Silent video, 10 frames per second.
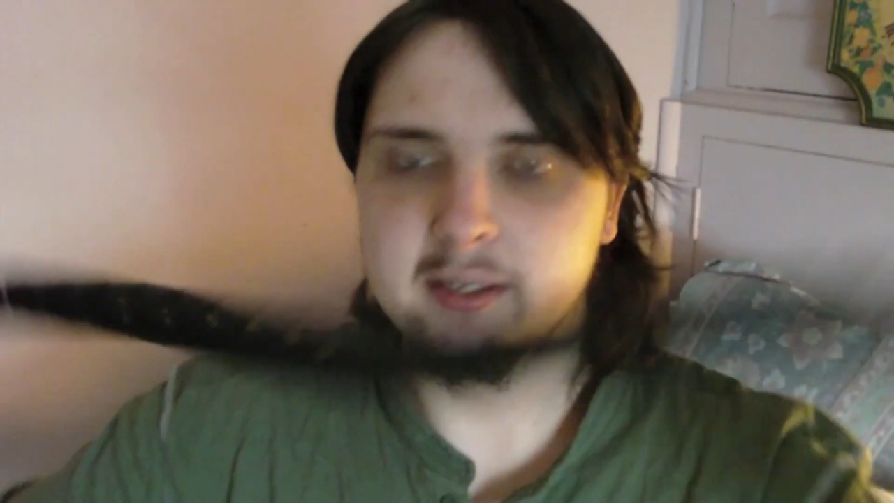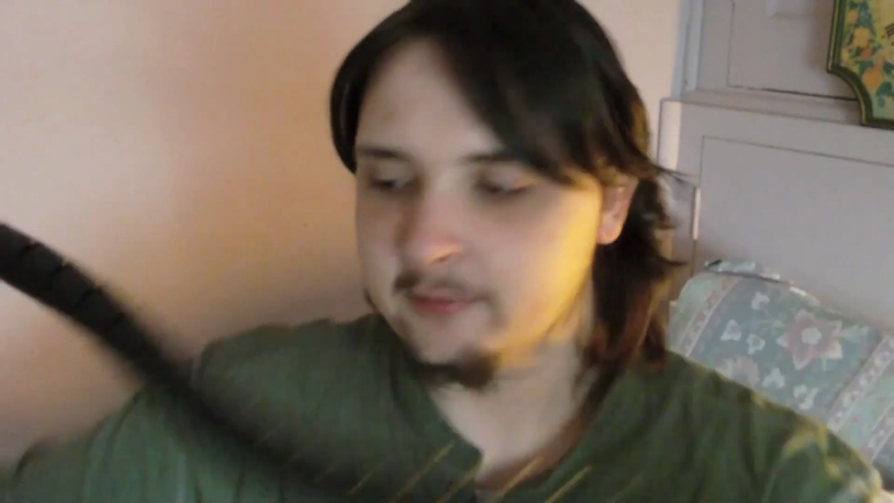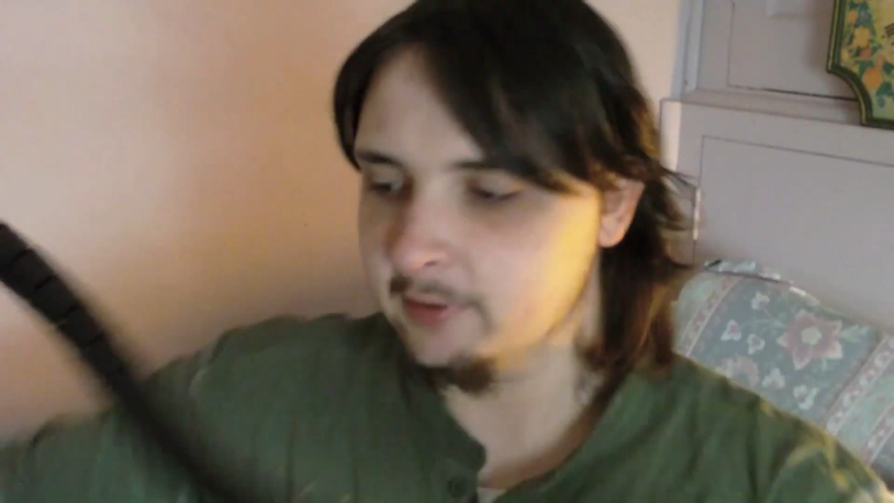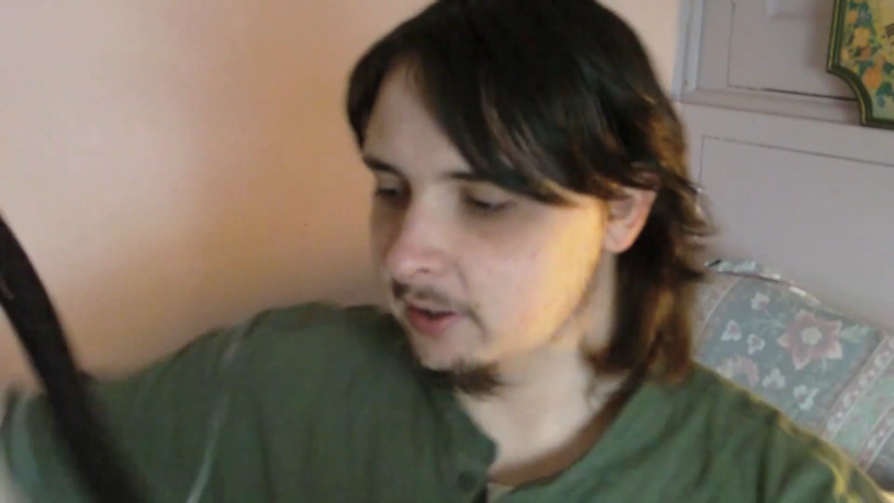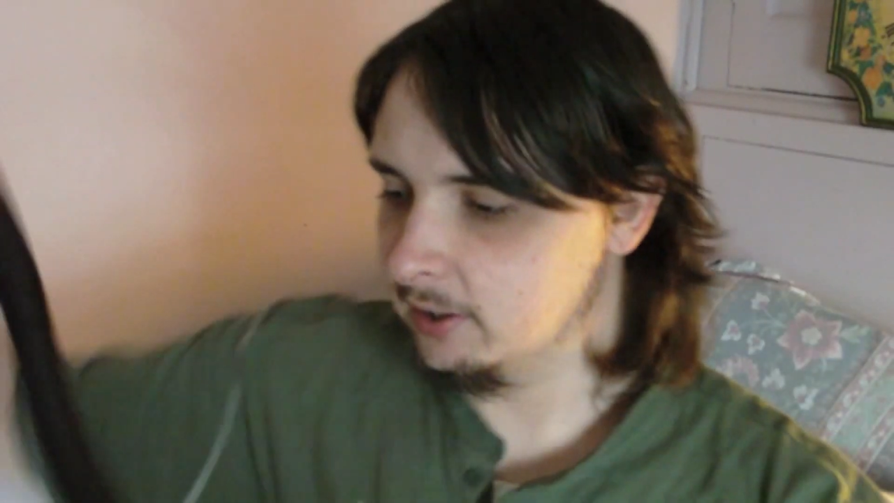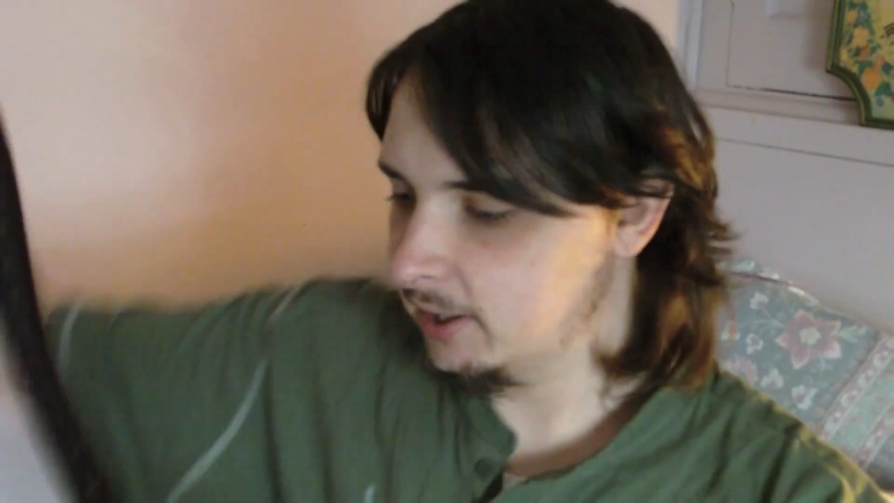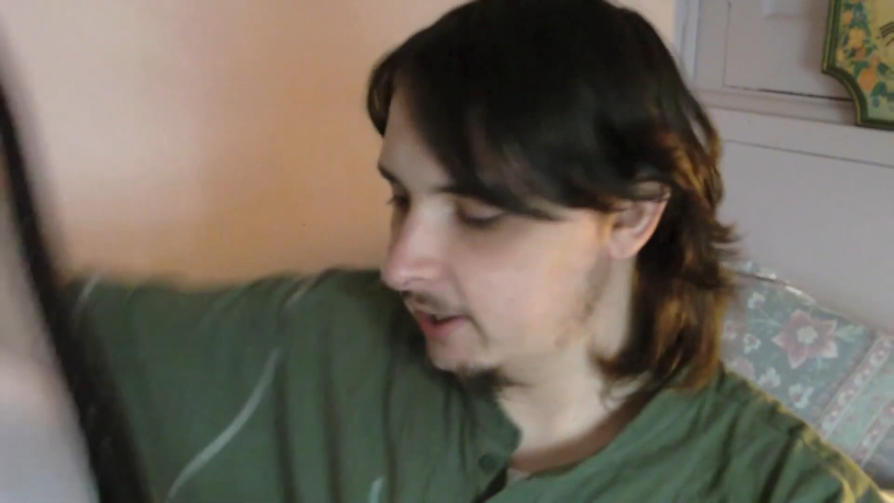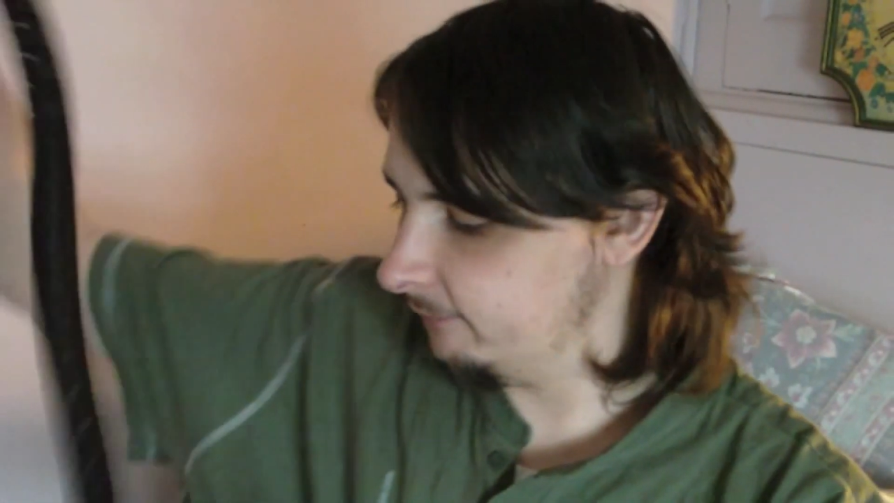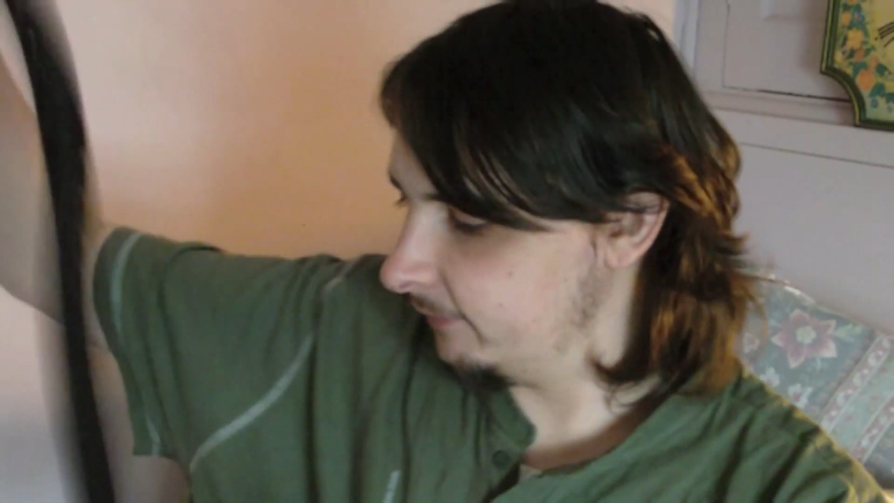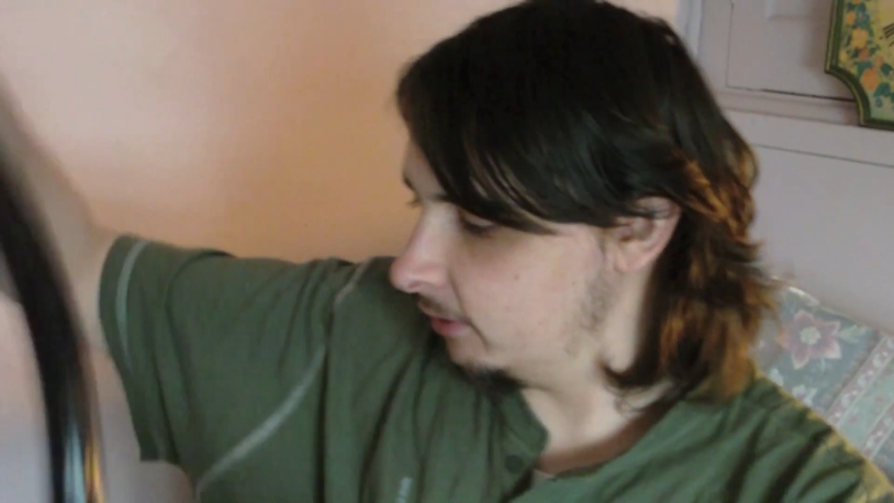8
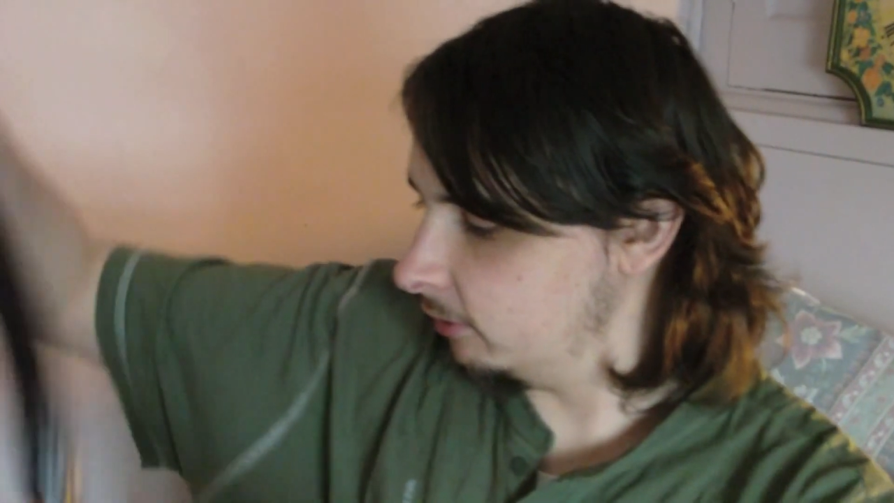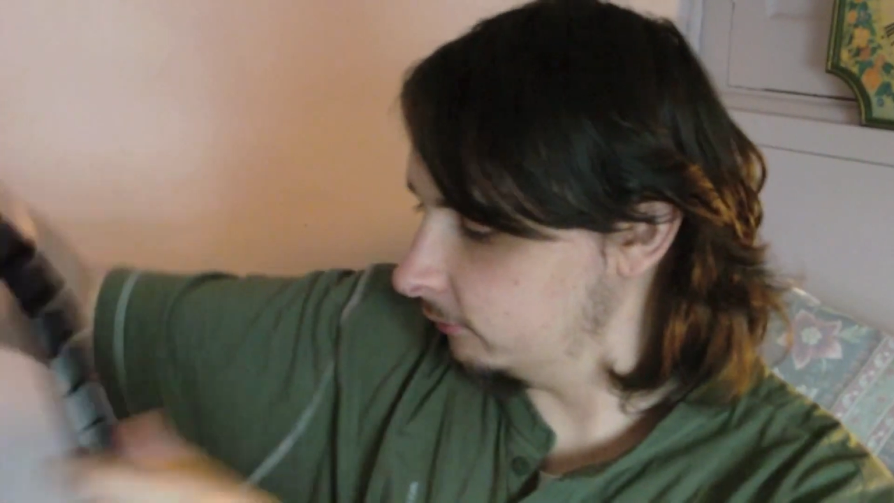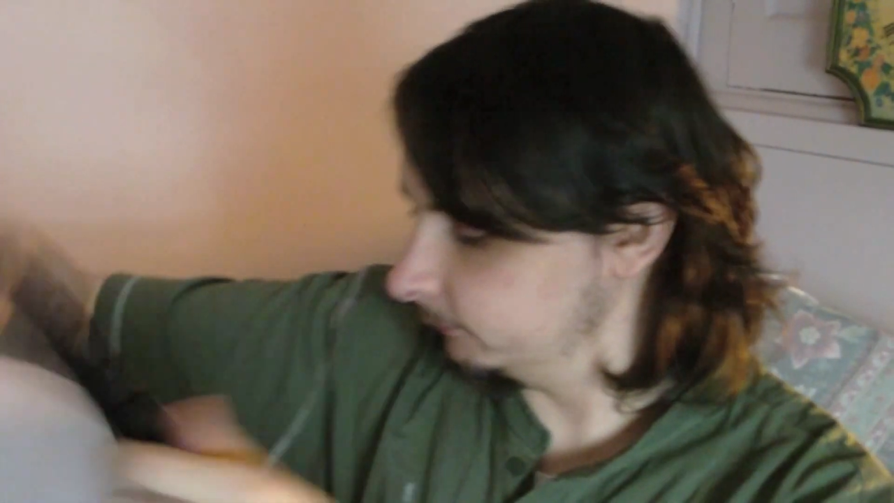feet long.